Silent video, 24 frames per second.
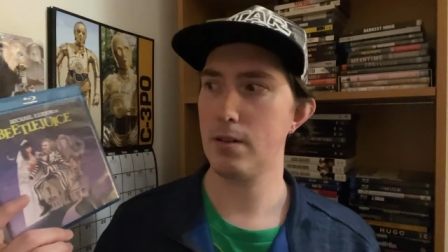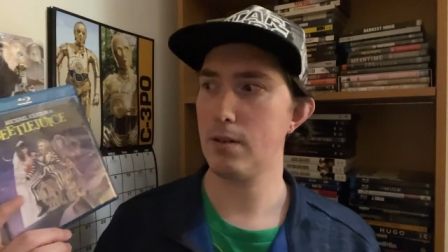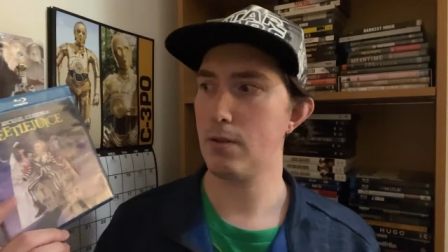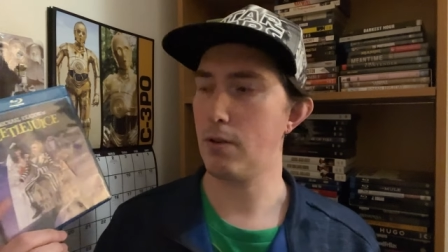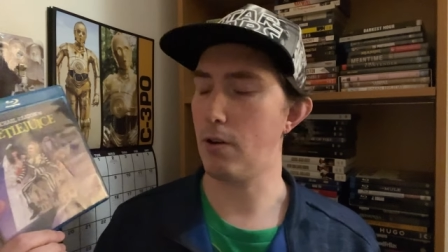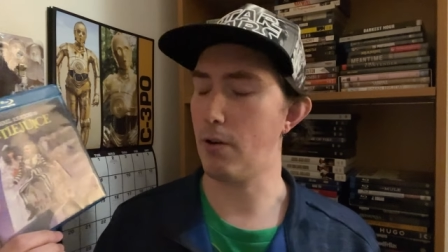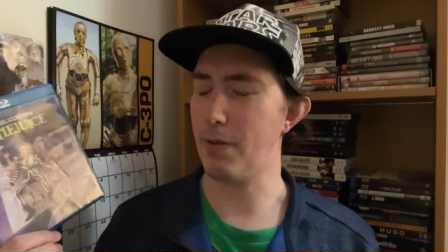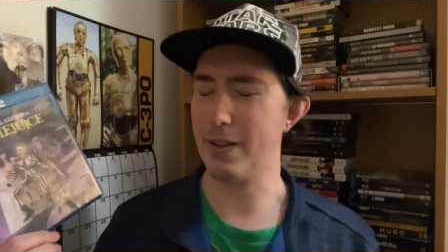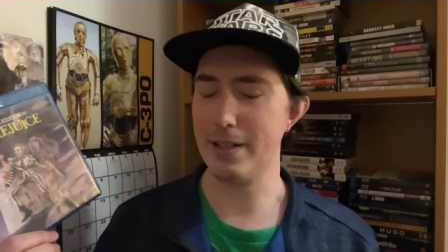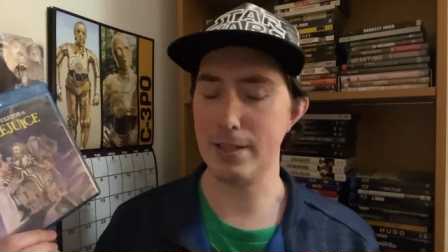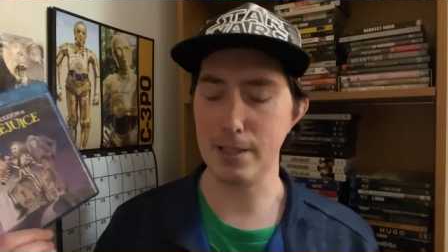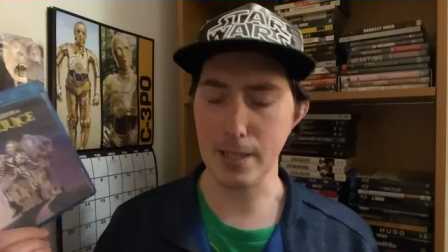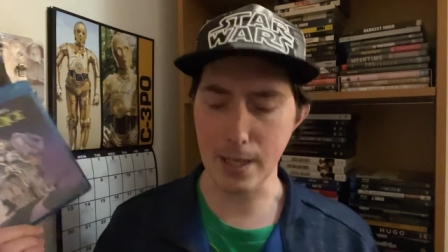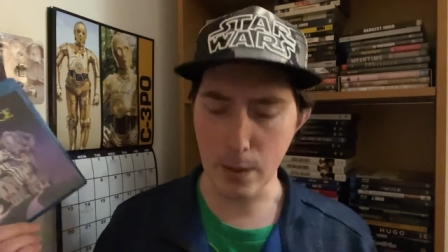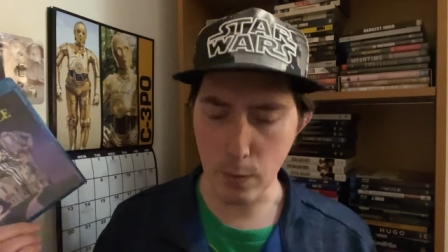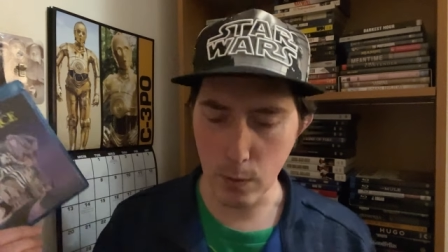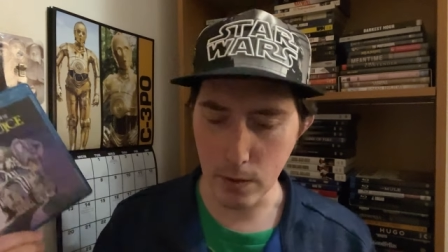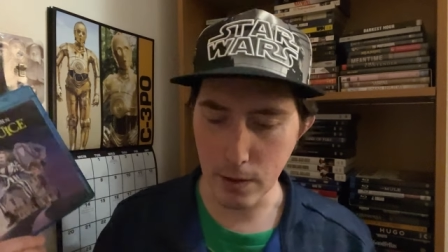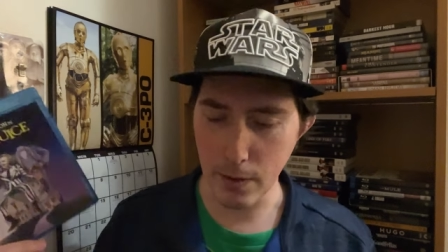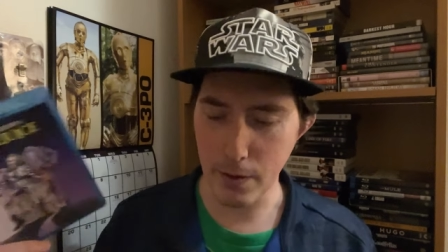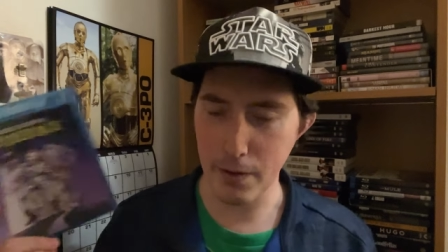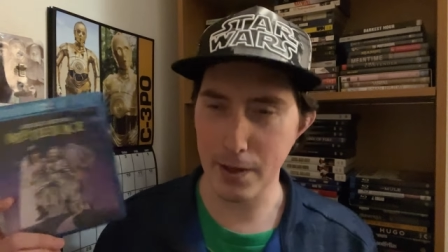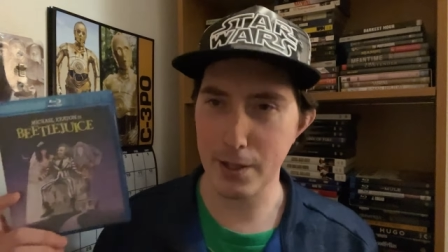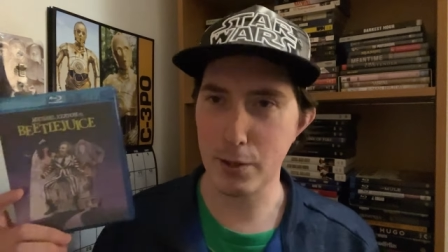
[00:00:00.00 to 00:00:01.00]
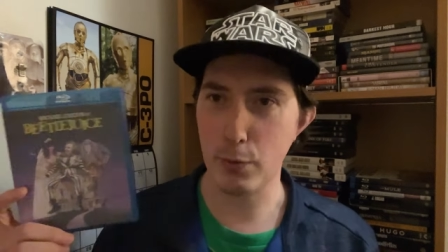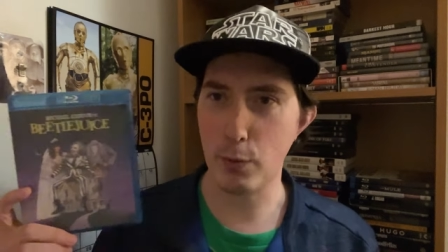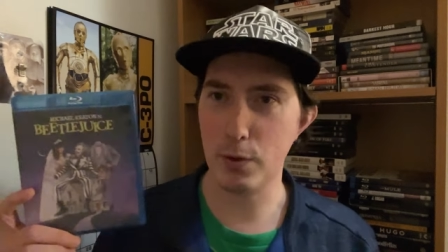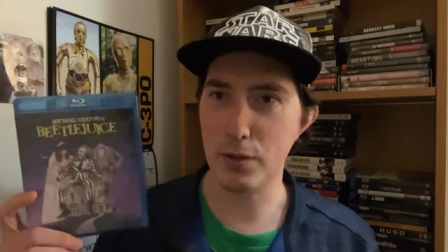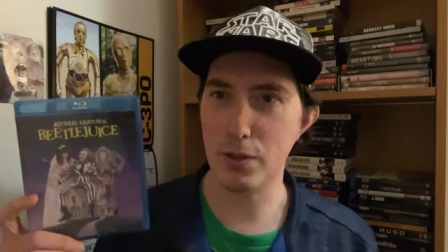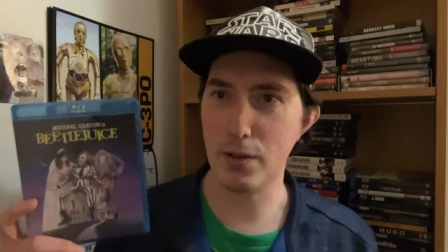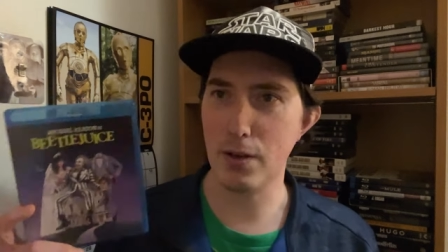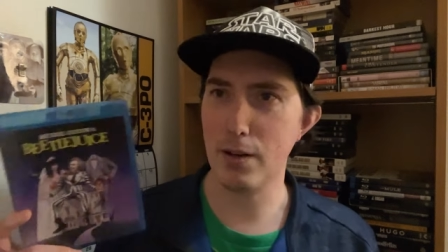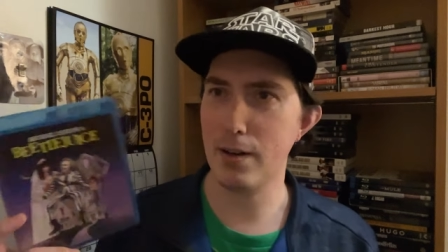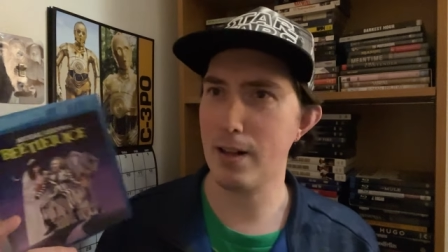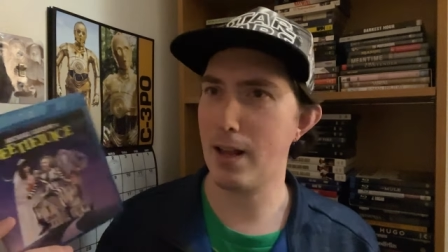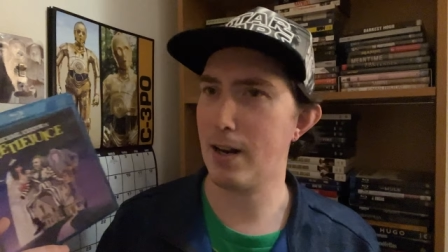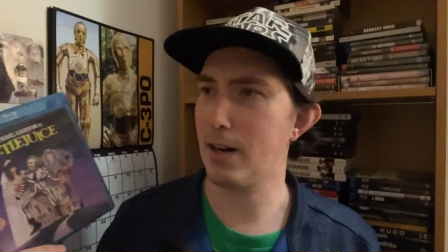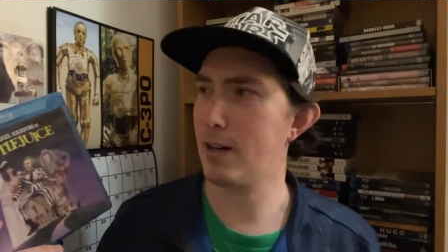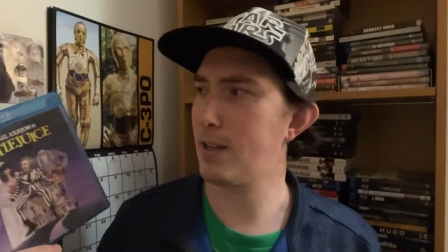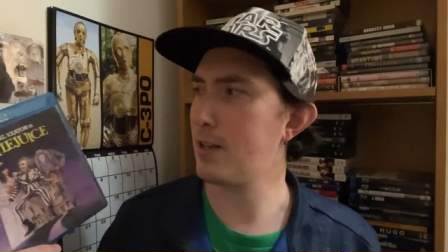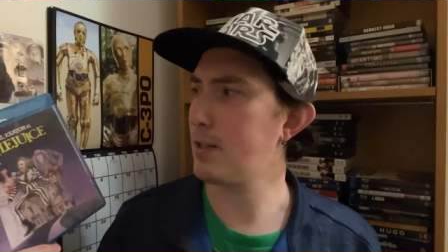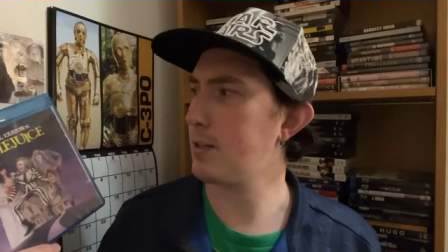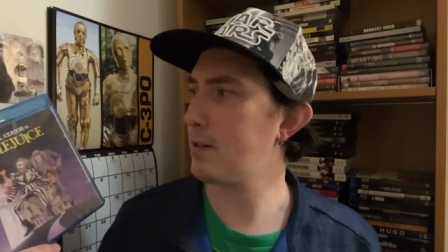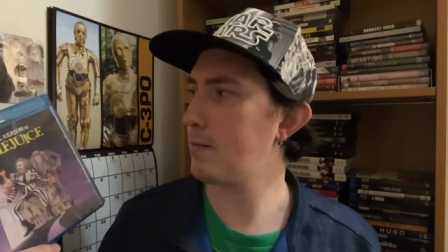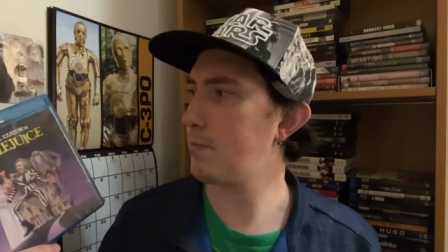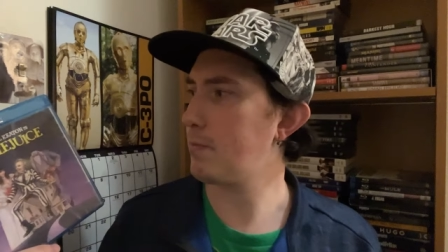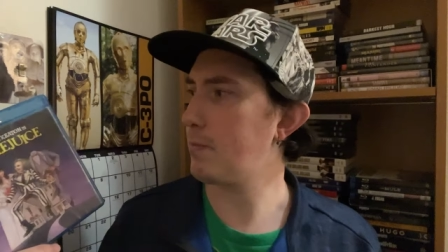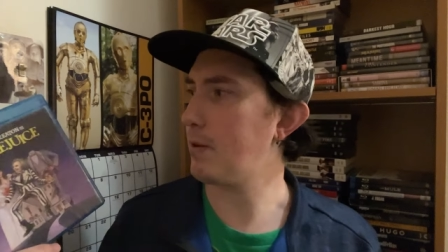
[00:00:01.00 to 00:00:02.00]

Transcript: or the sequel to this was good at least,